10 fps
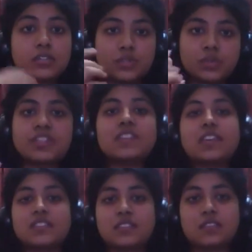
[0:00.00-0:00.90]
Through this
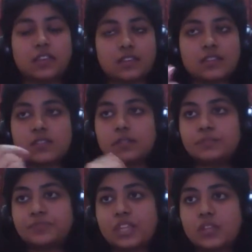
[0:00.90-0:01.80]
exercise,
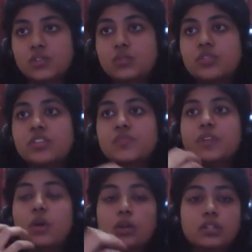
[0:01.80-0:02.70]
students
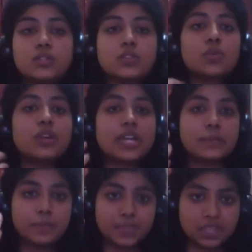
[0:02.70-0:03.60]
will also
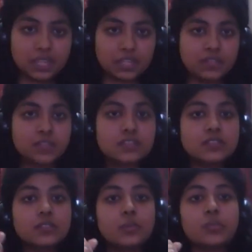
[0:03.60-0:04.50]

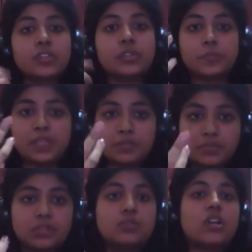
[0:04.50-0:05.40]
empathize with the
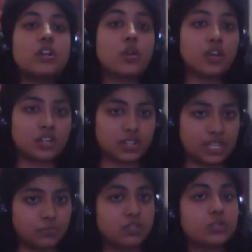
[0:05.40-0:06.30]
people who are not
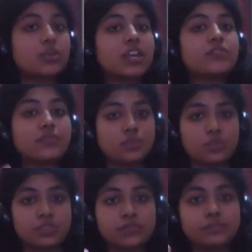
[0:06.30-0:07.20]
able to get
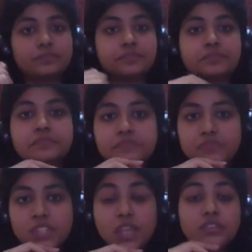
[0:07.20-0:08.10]
food.
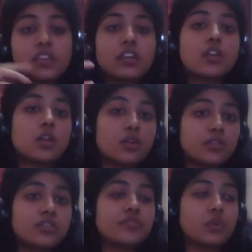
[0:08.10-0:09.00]
There are a
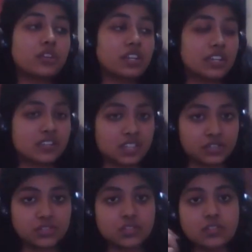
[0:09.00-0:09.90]
lot of
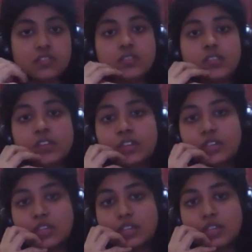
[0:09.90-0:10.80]
organizations
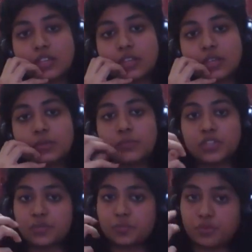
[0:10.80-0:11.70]

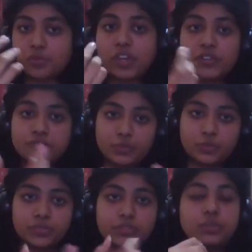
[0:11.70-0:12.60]
which provide
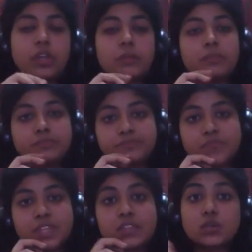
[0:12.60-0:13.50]
food to them.
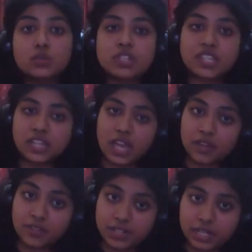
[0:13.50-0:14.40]
Schools can
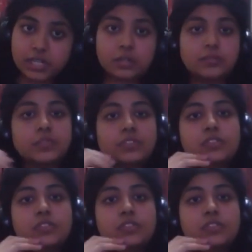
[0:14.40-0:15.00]
have a tie-up.